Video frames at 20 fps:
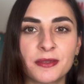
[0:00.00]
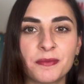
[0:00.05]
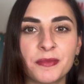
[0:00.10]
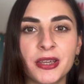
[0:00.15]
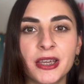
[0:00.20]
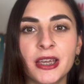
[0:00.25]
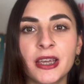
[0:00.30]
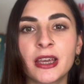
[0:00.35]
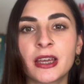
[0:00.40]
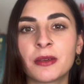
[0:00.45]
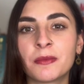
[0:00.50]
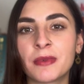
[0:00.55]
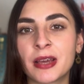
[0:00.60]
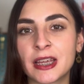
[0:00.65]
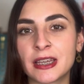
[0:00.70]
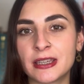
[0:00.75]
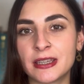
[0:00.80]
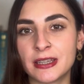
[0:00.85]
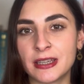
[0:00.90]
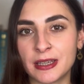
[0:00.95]
me and
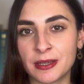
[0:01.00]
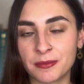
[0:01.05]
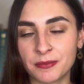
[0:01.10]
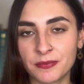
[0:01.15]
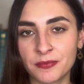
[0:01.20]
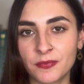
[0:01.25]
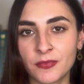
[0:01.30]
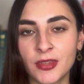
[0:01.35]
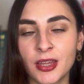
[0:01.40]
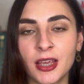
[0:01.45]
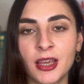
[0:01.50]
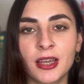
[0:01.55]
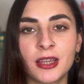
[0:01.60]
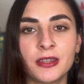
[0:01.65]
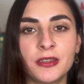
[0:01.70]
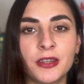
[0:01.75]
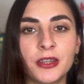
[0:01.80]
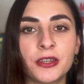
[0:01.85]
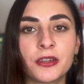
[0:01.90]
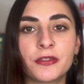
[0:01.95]
my team
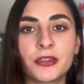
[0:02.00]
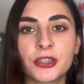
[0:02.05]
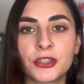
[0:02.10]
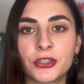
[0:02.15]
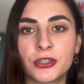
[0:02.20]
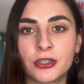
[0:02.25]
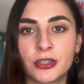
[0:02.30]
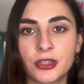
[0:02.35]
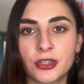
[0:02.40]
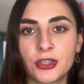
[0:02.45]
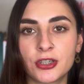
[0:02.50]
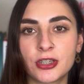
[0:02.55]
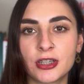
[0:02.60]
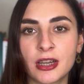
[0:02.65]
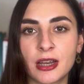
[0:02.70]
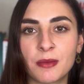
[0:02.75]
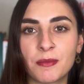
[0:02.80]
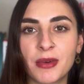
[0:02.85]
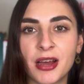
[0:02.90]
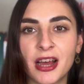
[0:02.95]
did a research
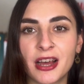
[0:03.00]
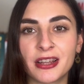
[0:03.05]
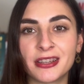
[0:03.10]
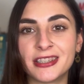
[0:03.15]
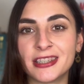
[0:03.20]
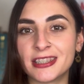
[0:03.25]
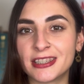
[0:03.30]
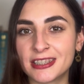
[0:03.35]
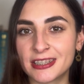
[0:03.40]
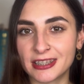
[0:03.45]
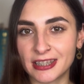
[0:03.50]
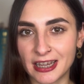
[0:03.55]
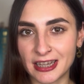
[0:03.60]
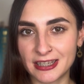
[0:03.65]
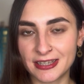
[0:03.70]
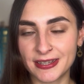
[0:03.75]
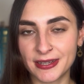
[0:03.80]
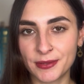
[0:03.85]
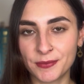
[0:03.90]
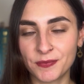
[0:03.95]
about this
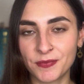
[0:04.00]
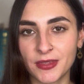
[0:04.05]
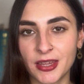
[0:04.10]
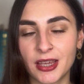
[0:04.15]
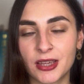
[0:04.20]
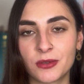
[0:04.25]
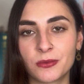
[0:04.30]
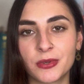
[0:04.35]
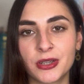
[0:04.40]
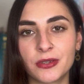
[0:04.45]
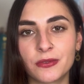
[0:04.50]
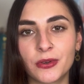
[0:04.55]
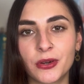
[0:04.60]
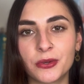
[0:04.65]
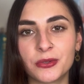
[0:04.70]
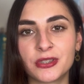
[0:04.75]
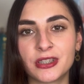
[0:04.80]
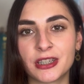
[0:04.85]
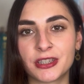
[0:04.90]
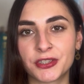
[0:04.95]
letter and we
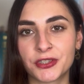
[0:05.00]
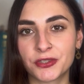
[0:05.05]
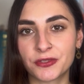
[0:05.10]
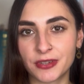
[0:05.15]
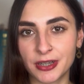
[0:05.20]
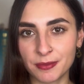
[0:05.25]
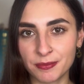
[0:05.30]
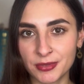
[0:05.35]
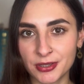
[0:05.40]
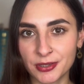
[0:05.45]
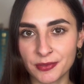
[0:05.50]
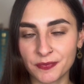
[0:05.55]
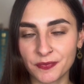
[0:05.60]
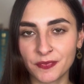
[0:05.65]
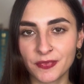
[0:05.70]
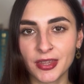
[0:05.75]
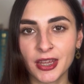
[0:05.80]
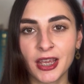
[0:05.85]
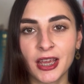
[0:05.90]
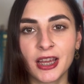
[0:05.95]
wrote a script.
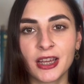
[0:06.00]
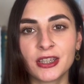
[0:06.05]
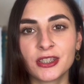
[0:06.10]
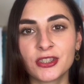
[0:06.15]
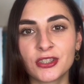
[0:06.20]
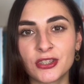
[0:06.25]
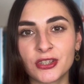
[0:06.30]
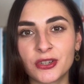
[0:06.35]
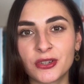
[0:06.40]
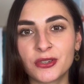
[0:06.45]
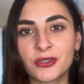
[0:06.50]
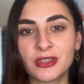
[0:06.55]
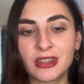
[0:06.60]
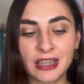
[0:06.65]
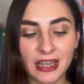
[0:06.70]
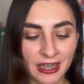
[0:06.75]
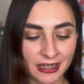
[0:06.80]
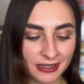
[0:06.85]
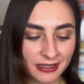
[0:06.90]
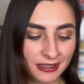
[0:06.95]
So
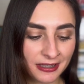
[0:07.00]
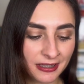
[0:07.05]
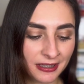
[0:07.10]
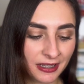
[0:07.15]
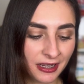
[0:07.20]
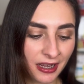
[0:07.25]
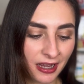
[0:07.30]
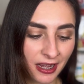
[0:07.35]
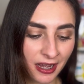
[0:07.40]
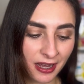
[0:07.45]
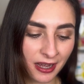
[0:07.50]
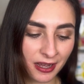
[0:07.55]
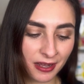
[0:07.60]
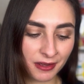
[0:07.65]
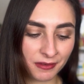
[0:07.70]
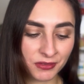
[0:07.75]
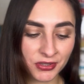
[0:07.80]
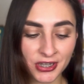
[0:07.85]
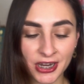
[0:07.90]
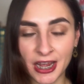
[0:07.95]
let's
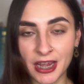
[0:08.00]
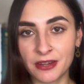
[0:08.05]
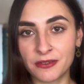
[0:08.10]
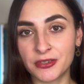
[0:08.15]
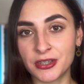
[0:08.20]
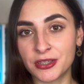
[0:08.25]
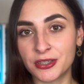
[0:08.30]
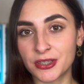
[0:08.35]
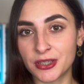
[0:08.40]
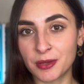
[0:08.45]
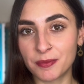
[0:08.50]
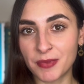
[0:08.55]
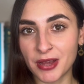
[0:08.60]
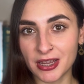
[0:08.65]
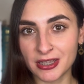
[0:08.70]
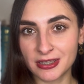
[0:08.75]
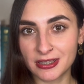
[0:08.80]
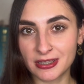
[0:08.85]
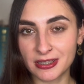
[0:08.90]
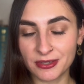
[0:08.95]
dive into the
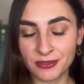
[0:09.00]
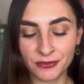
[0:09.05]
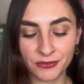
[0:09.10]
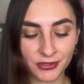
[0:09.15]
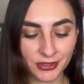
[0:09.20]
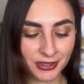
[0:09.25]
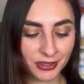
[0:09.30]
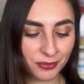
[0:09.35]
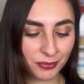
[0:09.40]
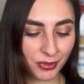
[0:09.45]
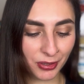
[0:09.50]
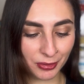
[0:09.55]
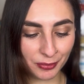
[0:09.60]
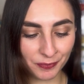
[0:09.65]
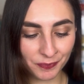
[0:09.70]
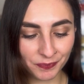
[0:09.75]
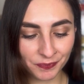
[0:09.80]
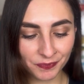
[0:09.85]
past, first of all.